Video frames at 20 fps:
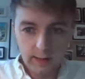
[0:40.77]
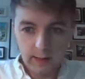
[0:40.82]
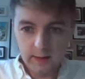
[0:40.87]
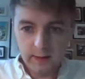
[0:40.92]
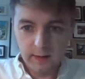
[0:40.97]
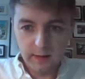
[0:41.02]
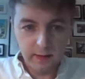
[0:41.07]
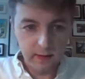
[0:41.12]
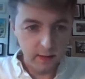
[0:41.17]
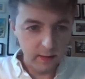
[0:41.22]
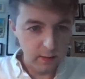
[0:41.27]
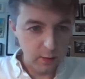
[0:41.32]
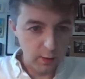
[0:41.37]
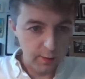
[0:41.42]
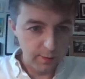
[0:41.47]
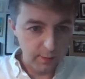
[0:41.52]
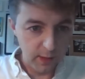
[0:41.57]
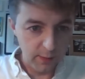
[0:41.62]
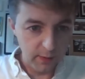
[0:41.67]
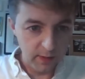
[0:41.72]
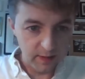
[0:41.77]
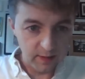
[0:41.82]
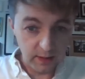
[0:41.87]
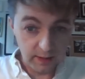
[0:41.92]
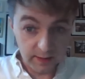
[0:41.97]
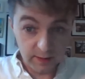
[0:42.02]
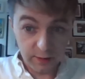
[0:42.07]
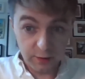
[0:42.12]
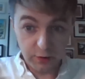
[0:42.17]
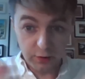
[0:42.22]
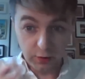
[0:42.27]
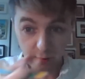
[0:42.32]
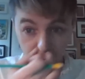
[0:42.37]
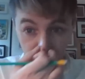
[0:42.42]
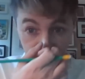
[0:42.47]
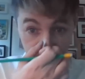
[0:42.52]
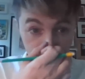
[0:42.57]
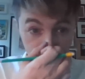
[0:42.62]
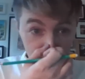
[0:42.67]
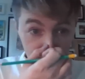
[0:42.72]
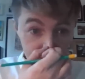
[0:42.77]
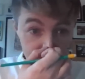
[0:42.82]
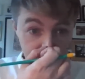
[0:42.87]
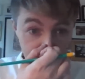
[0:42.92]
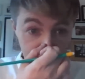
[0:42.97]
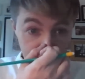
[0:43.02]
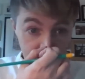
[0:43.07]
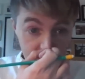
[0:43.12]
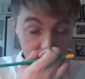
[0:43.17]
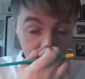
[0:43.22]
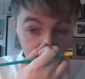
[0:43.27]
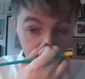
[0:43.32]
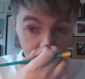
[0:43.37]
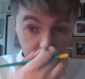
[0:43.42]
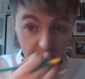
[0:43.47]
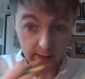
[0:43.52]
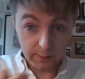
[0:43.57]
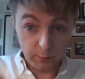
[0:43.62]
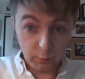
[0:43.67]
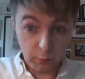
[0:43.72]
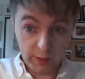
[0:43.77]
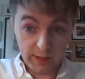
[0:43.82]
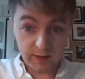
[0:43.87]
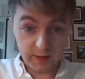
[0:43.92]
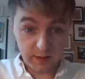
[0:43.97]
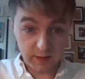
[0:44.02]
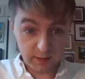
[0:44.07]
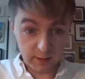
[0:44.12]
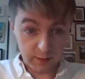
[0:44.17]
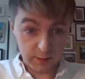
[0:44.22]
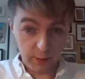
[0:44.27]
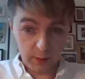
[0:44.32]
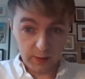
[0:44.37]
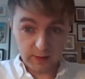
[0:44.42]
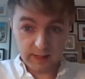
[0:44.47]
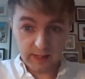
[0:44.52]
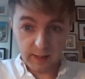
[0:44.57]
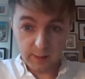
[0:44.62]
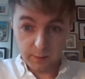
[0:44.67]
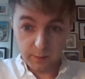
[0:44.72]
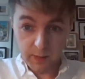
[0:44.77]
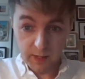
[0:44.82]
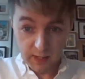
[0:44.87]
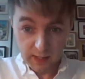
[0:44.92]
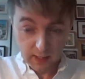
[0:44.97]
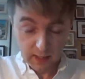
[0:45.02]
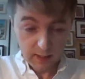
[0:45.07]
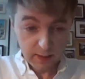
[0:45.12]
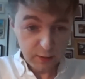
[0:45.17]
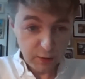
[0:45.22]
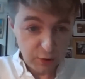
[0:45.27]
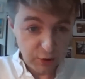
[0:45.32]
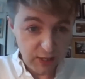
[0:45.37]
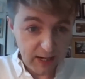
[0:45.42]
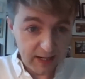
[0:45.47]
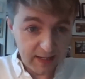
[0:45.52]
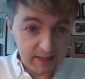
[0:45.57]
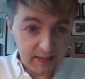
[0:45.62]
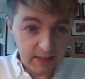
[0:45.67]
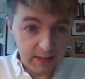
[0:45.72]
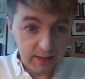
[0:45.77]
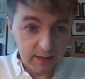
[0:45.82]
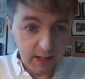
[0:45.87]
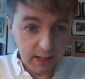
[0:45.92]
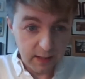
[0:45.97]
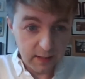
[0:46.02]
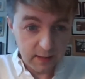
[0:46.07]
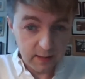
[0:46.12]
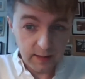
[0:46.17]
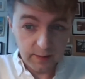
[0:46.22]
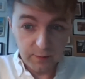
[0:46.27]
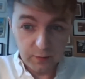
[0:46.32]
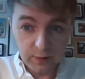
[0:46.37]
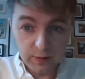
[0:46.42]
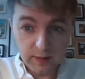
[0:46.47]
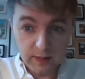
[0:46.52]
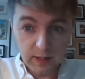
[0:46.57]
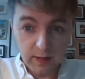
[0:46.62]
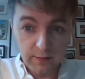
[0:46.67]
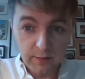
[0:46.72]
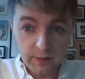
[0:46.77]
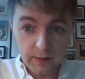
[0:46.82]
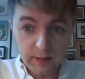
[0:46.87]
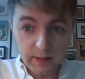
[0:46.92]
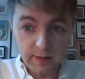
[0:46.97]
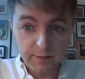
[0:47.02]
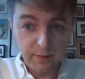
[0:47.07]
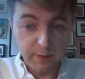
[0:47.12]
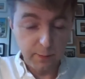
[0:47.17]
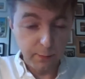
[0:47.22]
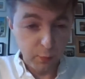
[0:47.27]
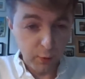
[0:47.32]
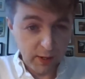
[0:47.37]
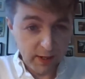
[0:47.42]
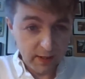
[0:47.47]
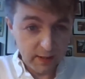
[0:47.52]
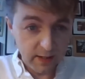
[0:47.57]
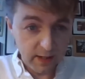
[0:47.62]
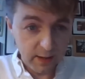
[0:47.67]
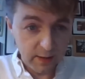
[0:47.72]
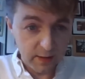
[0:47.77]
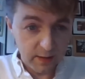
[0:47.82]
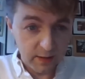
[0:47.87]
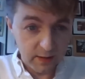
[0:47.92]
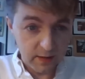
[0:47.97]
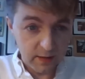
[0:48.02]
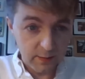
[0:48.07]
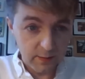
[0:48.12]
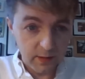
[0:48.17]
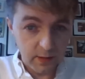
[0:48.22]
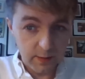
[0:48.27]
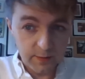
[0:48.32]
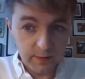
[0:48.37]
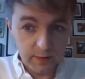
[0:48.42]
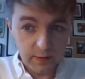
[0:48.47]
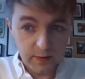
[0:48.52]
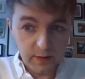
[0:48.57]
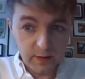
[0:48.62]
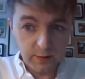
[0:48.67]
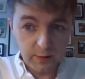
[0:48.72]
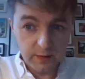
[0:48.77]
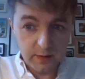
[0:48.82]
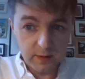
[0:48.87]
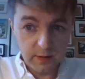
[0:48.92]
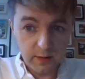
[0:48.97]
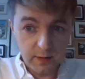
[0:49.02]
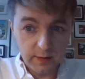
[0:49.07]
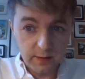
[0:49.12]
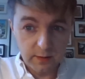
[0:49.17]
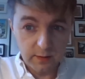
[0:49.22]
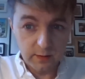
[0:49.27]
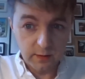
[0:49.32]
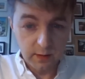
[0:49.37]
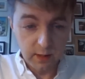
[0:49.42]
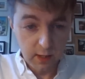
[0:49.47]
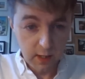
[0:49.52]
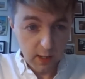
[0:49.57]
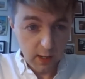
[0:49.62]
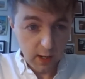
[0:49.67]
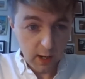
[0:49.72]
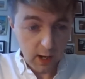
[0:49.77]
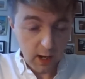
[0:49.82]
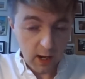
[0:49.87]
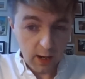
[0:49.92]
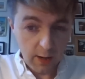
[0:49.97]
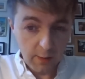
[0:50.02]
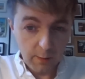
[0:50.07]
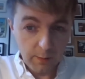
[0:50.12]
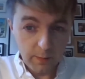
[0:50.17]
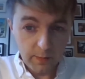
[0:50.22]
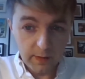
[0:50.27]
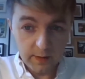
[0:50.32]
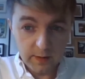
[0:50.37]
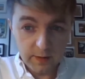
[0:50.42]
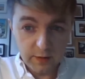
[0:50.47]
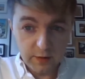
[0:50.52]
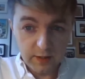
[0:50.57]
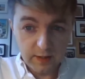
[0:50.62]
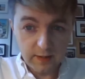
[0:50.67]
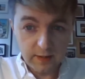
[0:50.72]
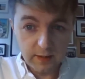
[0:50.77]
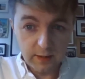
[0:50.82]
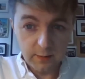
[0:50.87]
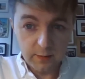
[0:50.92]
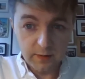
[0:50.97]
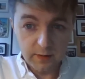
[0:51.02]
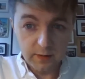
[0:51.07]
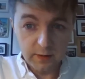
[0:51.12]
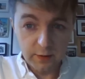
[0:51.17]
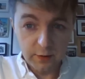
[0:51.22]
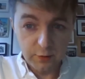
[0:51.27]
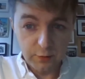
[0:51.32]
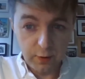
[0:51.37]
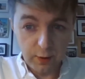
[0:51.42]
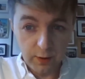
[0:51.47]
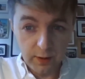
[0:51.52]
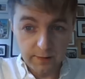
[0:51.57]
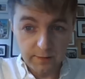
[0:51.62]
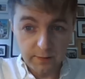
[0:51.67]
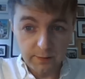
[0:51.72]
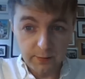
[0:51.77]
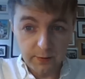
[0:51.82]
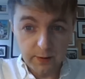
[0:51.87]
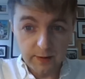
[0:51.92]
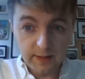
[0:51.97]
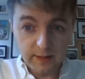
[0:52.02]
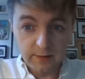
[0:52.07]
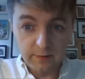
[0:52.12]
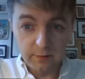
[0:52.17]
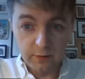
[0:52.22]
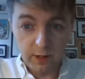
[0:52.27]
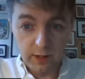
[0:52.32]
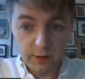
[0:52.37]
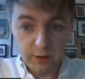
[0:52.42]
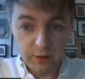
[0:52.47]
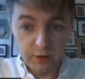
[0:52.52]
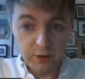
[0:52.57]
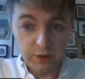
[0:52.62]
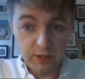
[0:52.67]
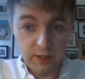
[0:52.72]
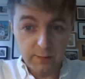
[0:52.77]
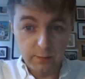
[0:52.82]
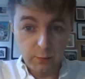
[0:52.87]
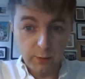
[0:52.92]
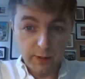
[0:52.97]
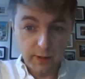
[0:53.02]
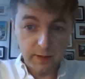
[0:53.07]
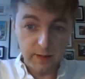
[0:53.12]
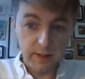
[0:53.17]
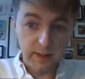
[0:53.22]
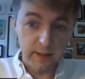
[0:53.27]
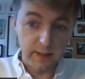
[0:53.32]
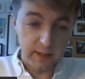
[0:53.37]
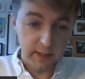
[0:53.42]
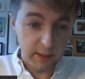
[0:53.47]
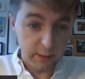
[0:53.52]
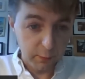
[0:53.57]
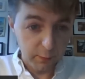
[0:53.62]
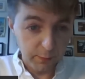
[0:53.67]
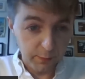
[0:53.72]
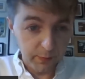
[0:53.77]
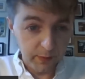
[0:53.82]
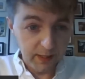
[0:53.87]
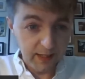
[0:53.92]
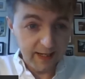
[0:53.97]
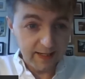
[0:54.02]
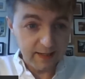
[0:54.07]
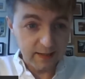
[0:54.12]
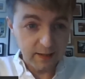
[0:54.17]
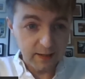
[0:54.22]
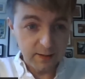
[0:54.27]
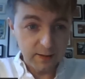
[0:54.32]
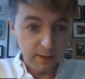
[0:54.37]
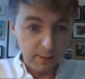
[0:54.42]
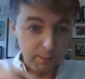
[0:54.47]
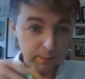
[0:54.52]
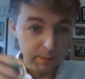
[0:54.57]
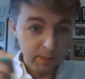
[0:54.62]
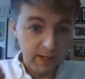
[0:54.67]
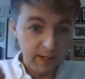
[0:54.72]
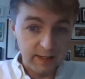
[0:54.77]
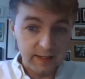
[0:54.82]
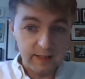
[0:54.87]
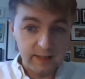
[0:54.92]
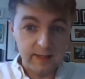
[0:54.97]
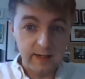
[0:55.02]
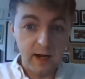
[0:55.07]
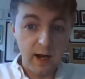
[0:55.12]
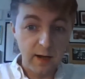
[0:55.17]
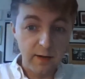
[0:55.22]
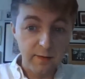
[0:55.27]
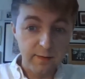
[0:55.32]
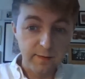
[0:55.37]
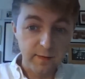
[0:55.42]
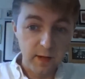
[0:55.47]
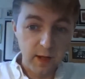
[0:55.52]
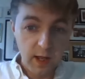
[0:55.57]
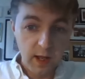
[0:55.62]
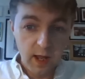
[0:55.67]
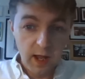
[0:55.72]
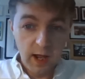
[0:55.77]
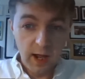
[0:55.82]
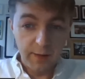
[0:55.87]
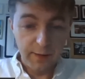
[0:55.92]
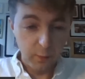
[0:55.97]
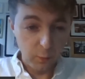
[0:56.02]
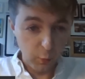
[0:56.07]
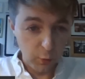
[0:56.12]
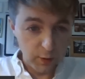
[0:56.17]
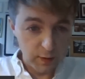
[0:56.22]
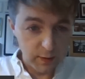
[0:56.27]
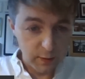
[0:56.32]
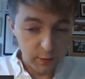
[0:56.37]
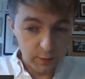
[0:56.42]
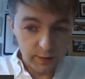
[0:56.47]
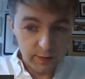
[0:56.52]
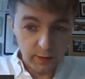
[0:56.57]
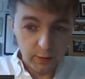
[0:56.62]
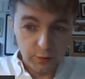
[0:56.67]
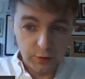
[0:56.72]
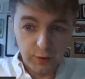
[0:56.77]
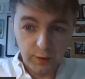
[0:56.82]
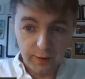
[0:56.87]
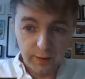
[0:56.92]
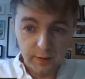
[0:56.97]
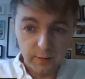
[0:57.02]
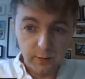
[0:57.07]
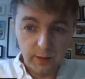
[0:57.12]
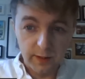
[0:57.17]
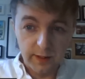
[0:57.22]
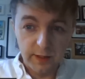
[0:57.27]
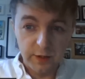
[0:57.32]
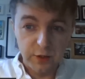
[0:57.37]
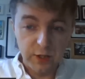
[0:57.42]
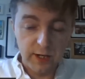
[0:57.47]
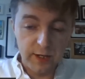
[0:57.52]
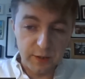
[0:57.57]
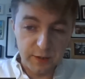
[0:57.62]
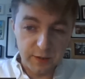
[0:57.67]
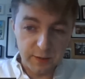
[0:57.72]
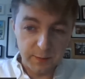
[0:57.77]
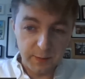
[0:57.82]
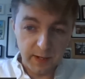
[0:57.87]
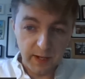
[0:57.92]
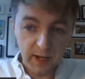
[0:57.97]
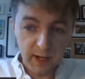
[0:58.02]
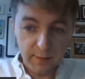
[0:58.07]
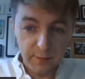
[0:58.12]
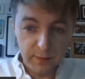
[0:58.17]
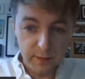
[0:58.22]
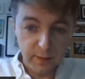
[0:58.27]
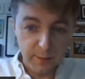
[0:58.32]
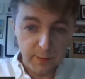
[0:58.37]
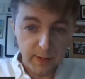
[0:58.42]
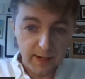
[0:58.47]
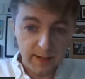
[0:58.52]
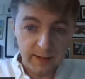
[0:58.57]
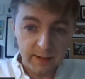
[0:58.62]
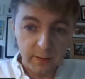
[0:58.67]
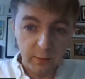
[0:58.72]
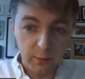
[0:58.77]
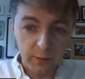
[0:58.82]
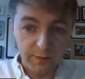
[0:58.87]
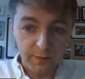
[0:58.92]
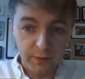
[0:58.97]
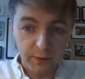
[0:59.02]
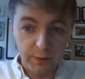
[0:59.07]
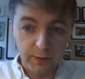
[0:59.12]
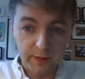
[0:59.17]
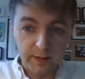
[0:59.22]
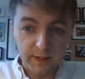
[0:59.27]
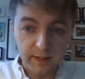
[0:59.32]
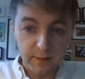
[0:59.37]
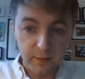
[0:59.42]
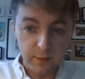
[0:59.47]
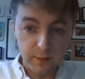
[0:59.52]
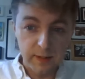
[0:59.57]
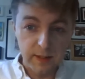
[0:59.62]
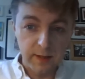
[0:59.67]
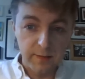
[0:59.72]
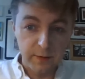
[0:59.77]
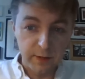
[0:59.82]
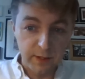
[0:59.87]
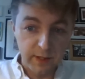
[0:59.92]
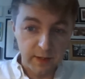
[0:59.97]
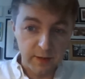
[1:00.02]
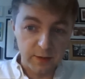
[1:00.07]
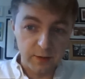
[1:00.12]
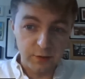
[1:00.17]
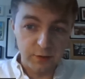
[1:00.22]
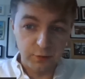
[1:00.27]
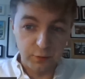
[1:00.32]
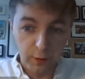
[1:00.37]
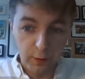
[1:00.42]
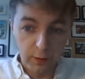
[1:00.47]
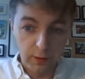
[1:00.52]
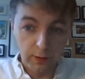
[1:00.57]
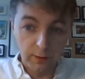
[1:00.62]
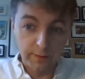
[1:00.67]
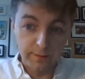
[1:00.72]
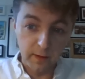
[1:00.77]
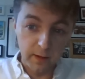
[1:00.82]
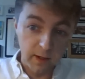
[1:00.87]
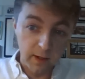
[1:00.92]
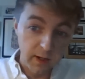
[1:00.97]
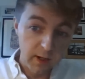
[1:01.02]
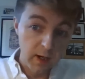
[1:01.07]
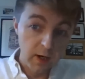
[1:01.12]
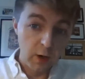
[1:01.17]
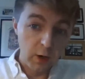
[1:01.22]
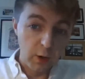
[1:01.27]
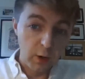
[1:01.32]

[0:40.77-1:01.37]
Yes, this is a story from our political editor, John, who said that witnesses who spoke to him suggested that civil servants suffered breakdowns and that sometimes felt suicidal. They suggested it was a controlling, abusing relationship. Witnesses said he would belittle and demean staff. I think one source told John as well he changes his behaviour depending on whether you're a civil servant he has control over